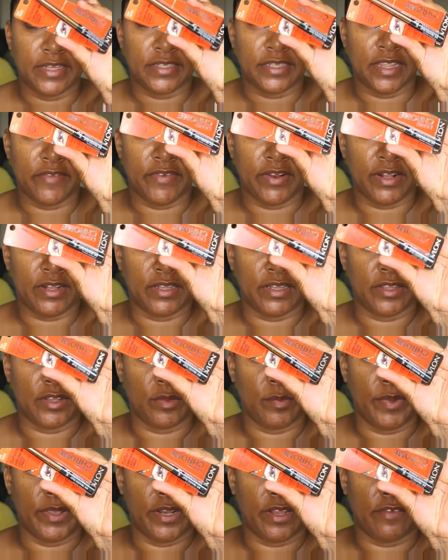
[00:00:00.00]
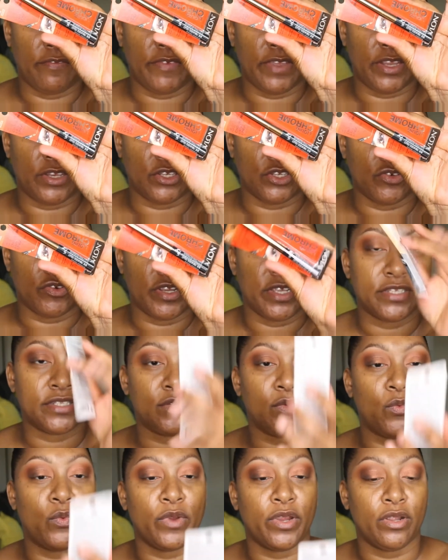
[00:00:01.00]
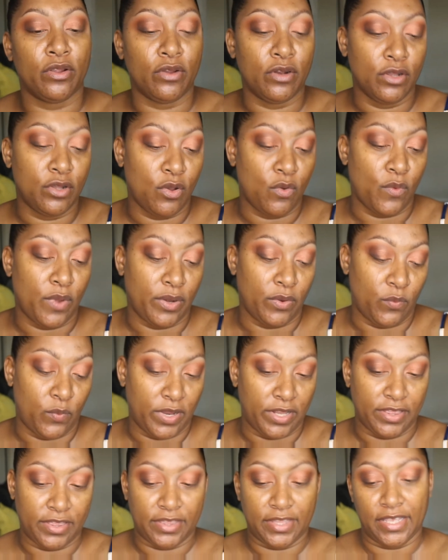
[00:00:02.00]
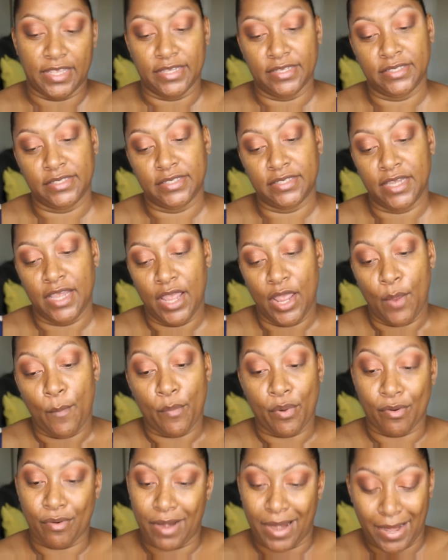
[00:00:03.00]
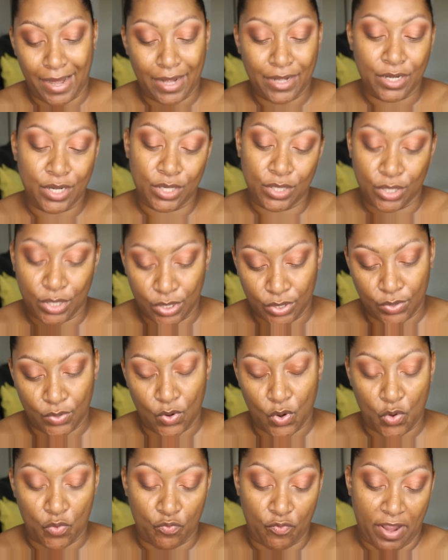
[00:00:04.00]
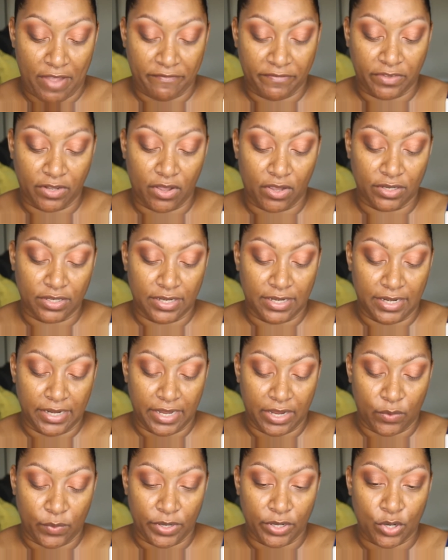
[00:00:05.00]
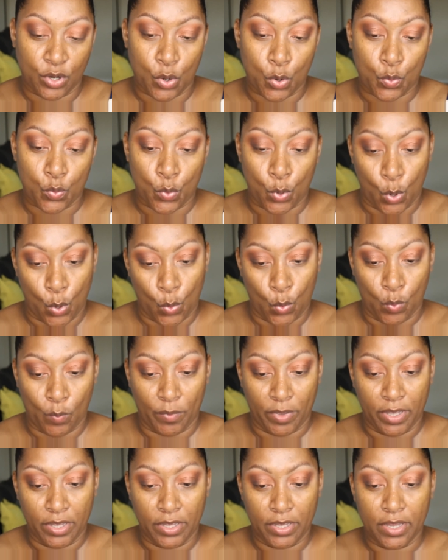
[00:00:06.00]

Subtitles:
to give it a little bit of interest, we're gonna go in with this brand new Revlon Liquid Chrome